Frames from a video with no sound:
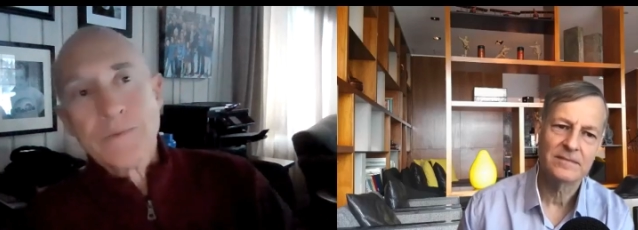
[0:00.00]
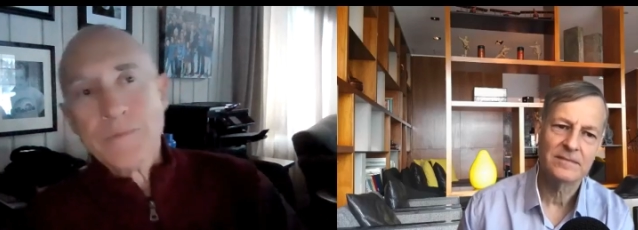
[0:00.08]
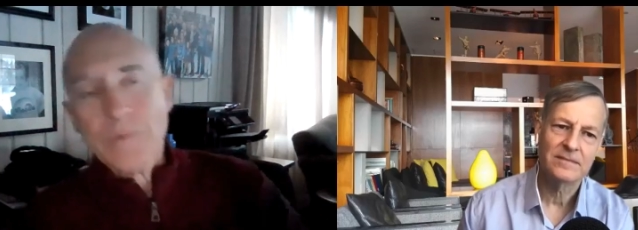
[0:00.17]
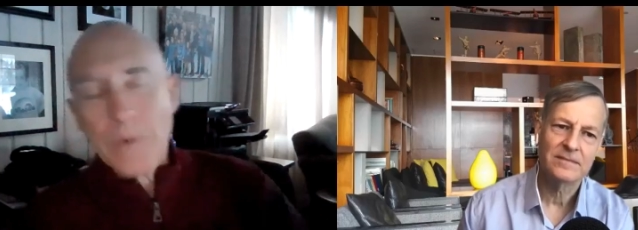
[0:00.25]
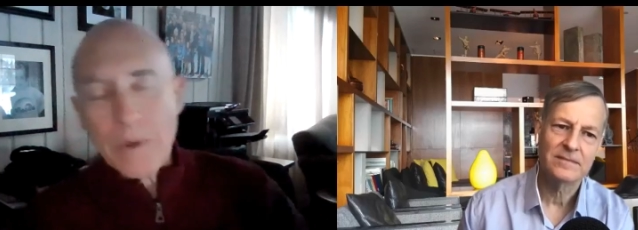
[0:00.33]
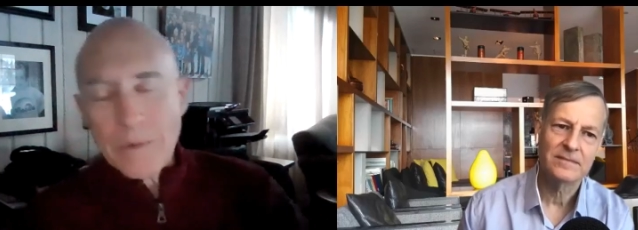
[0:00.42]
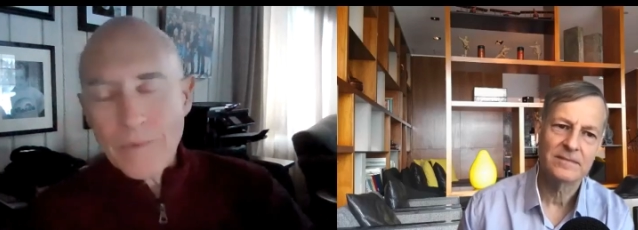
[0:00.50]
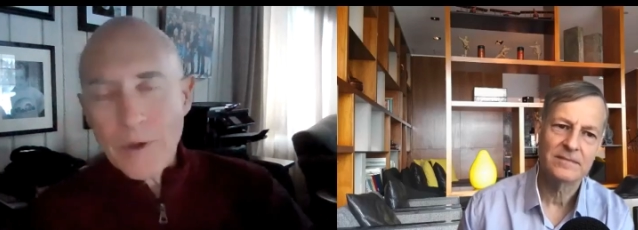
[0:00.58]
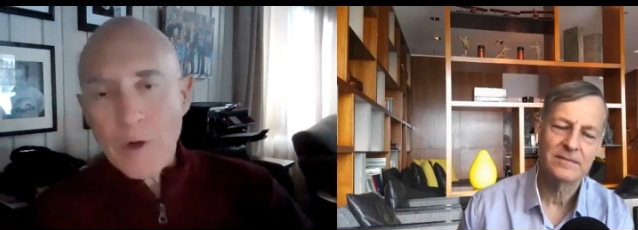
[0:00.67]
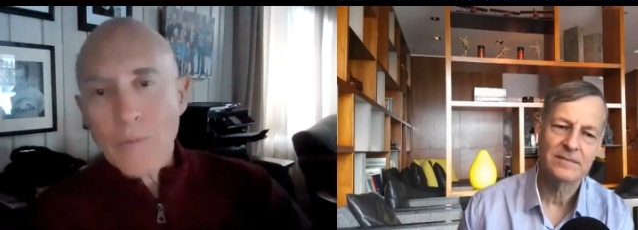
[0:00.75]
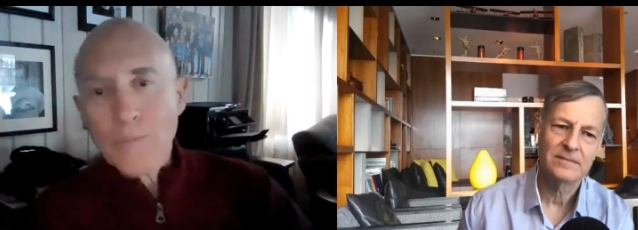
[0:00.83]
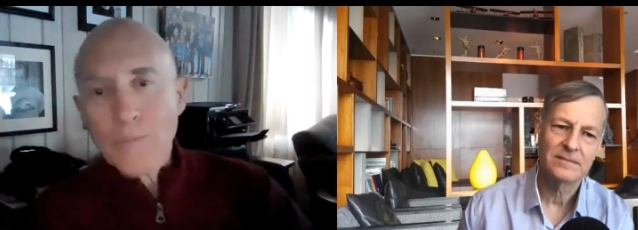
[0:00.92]
Speaker 1: you
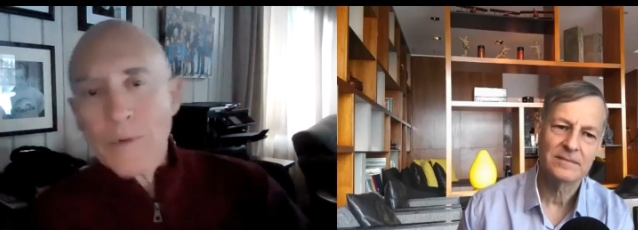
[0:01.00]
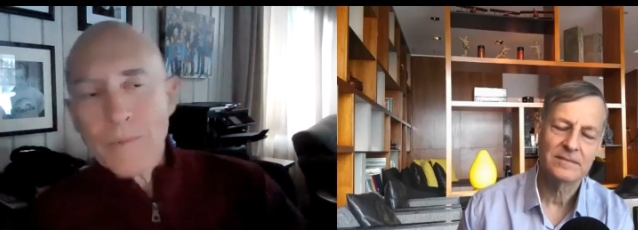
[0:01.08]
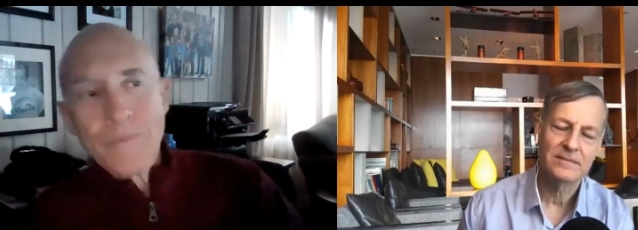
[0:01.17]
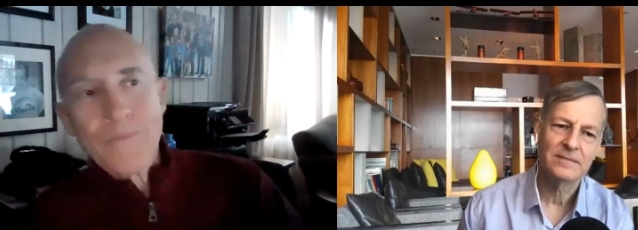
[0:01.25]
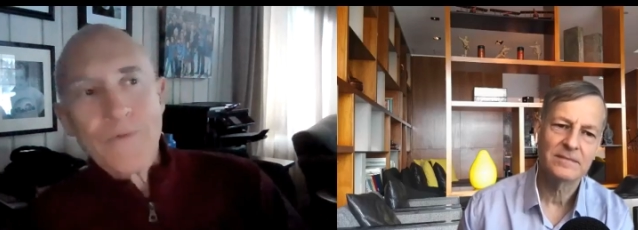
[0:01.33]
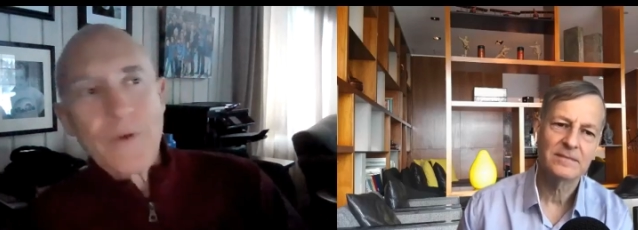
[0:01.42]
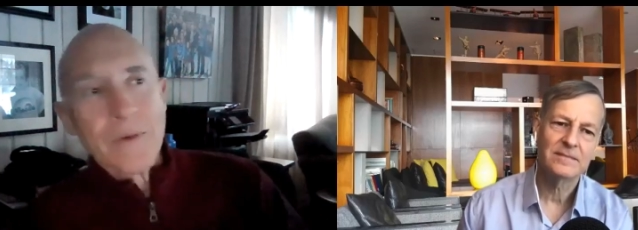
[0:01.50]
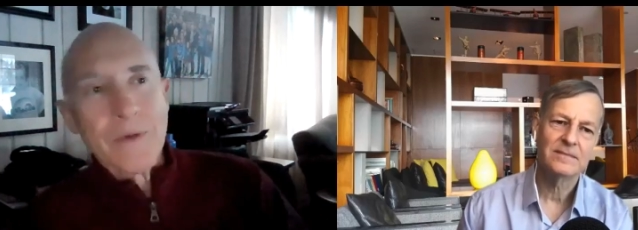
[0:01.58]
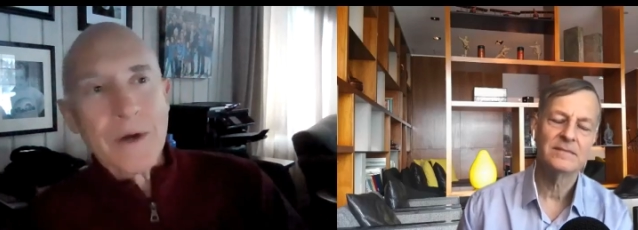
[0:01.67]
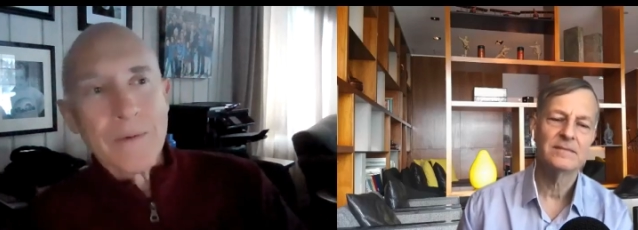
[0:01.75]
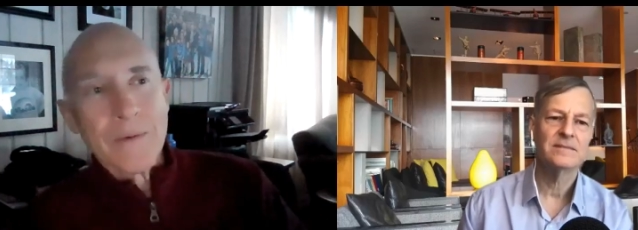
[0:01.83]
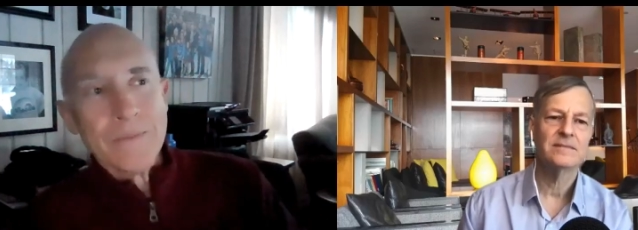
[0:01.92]
know, from
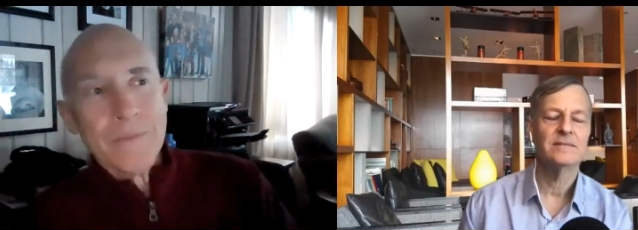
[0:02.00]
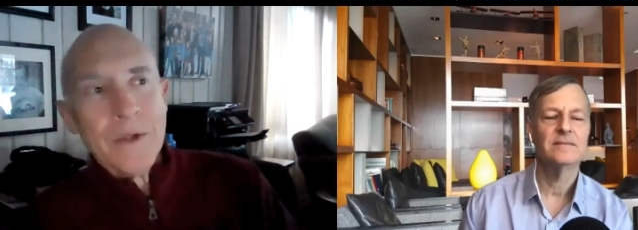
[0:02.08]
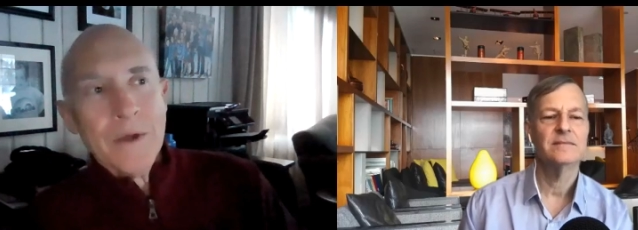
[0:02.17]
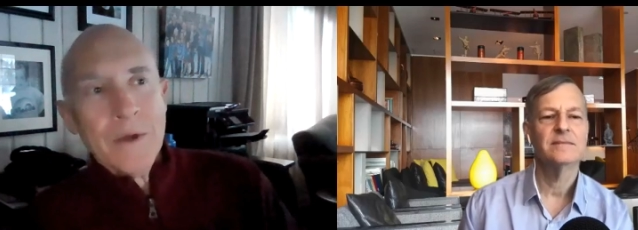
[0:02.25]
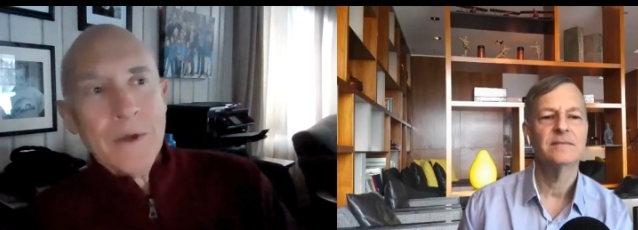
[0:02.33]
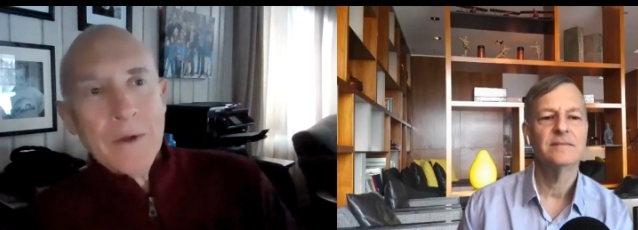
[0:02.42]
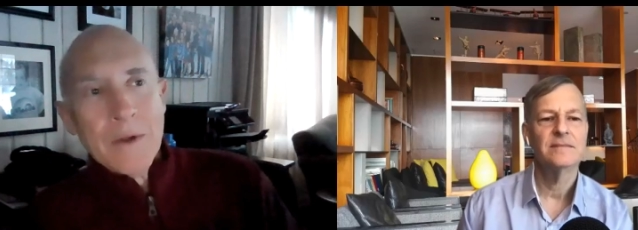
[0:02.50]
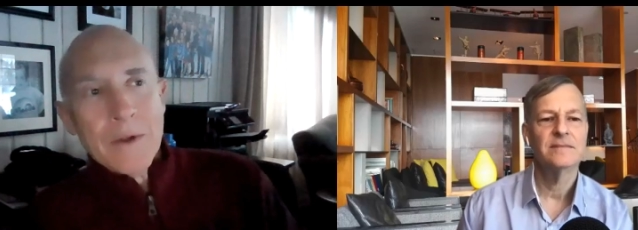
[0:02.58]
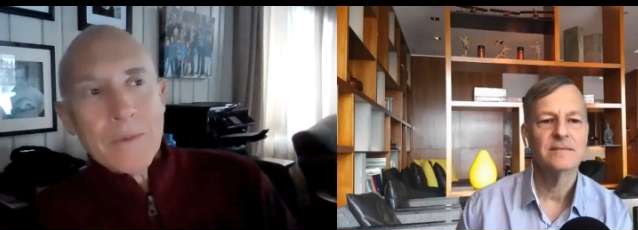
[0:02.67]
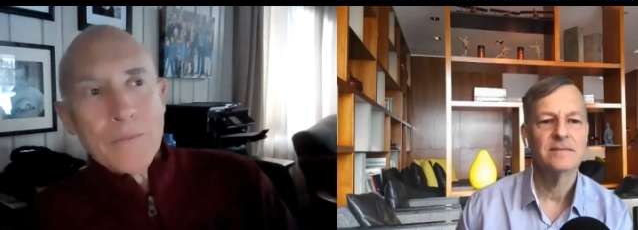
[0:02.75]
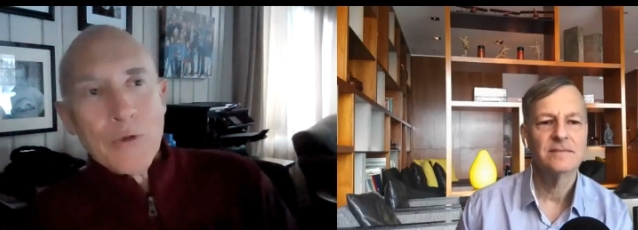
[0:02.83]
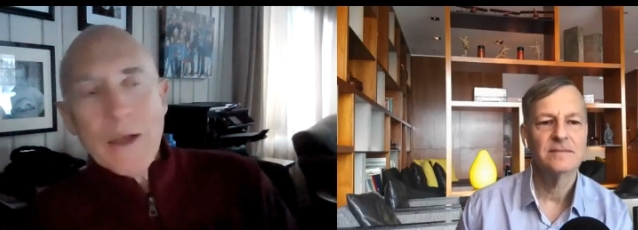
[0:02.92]
uh,
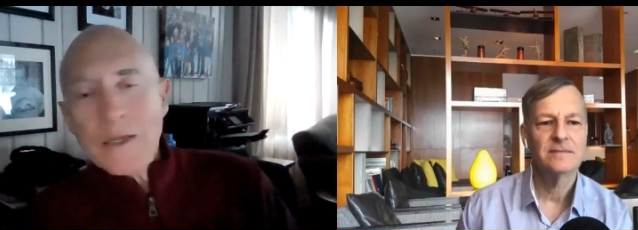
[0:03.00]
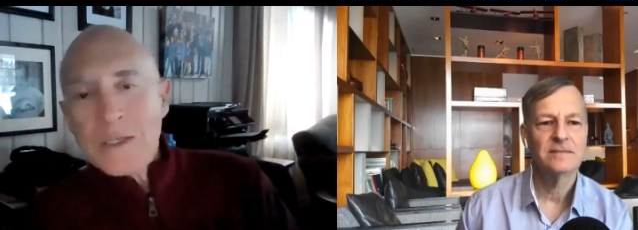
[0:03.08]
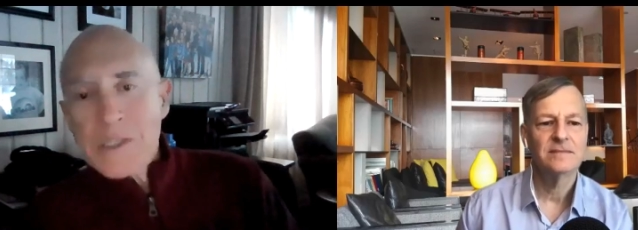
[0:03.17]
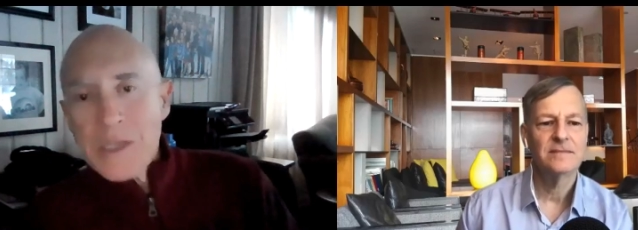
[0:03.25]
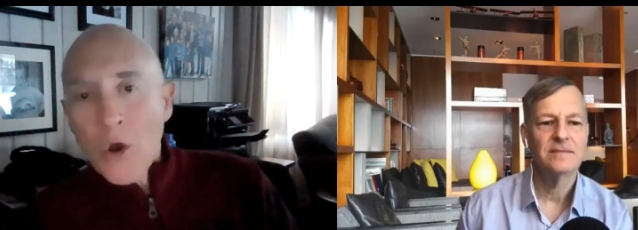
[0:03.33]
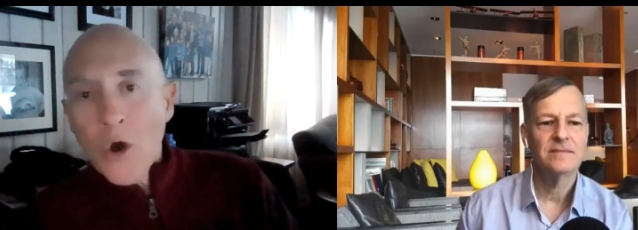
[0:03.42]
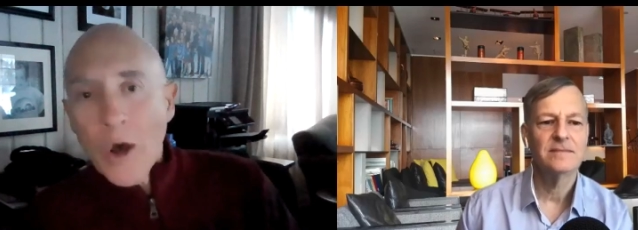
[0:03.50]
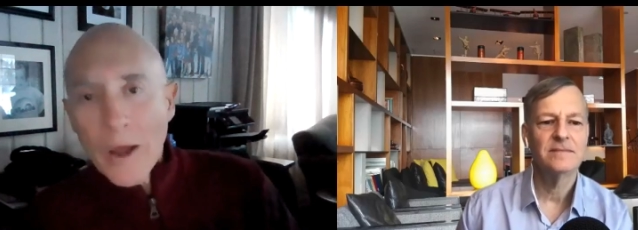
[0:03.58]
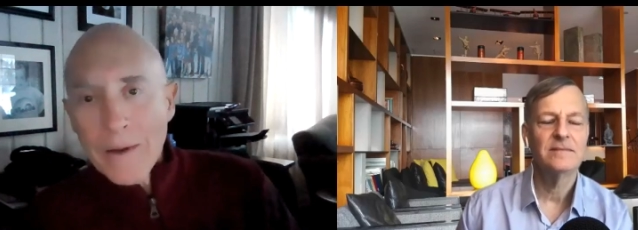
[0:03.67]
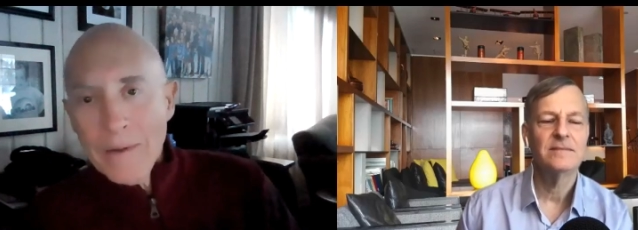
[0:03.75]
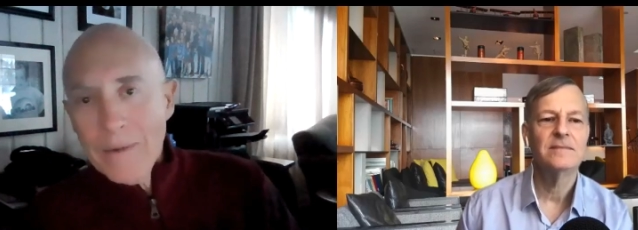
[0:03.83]
pregnancy on.